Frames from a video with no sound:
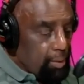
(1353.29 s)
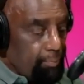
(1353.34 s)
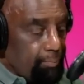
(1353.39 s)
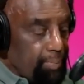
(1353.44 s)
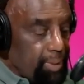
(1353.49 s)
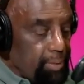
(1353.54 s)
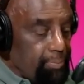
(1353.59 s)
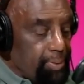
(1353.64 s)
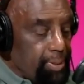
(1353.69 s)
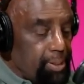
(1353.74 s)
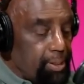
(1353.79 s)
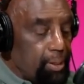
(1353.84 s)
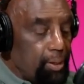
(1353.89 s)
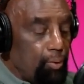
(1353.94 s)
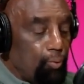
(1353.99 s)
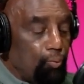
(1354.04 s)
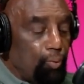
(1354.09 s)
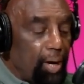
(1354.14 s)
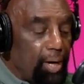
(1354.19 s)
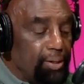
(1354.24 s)
Mimi,
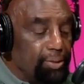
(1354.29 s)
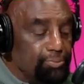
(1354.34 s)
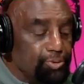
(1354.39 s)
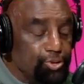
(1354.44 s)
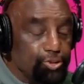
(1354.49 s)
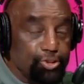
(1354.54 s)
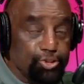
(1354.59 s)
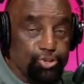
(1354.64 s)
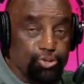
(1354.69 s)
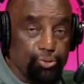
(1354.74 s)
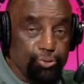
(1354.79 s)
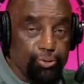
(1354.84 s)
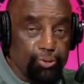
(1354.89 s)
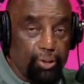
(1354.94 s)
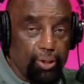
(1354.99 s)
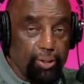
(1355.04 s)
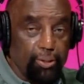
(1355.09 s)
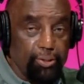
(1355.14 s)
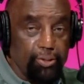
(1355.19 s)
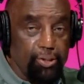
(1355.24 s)
welcome to the show.
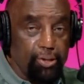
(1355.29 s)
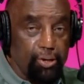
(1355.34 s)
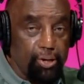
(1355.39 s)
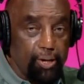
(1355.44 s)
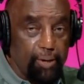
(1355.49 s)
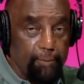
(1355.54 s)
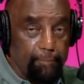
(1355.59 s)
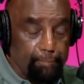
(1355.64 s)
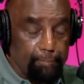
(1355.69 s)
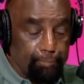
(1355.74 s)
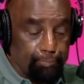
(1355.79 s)
You're on the air.